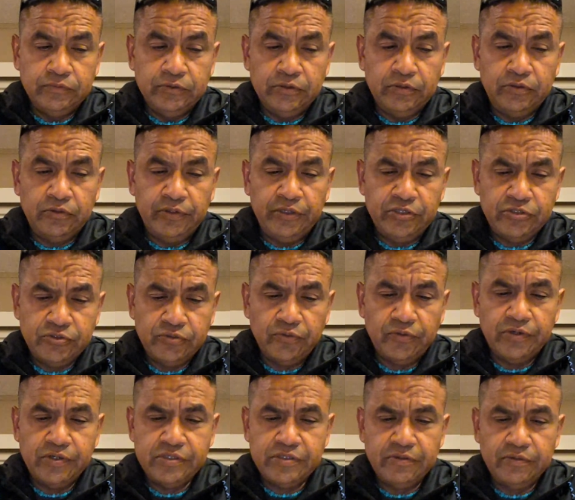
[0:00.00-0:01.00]
the 3 of
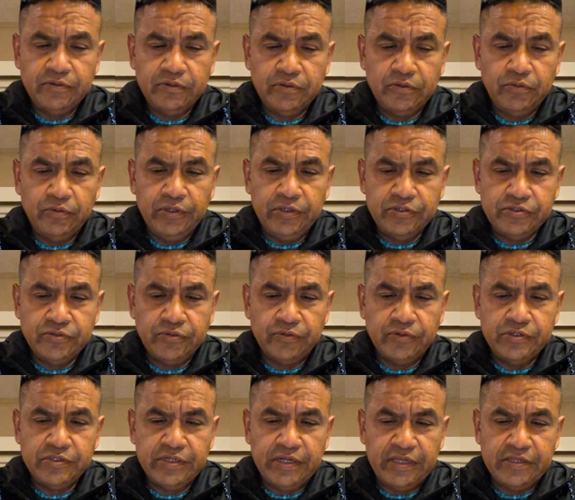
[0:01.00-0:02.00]
Swords, Queen of
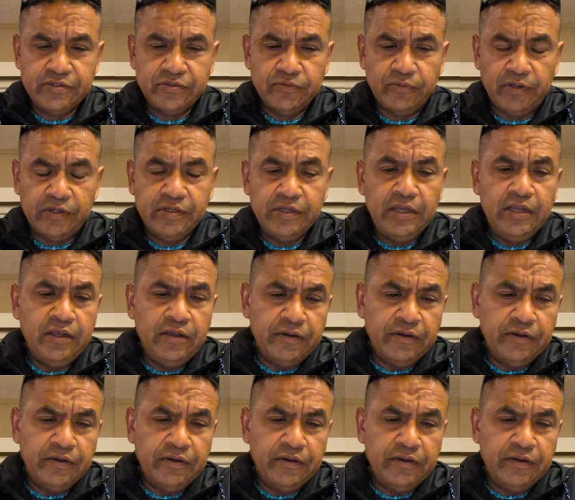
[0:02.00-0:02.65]
Swords, and Ace of Wands.